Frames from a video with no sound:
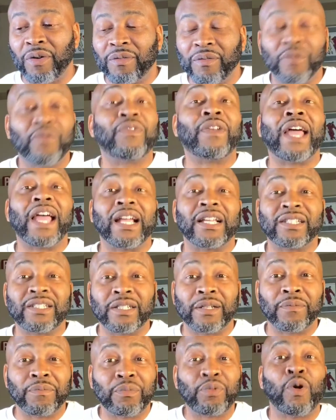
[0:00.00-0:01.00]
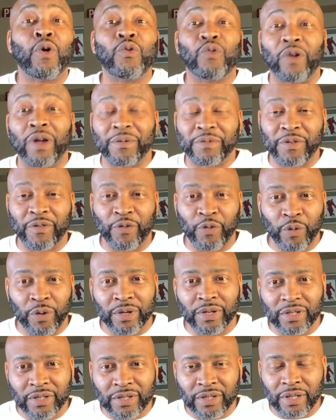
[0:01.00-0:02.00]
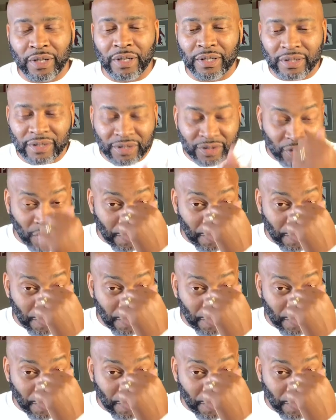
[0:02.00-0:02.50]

flagship programs, if you will, the S.T.A.R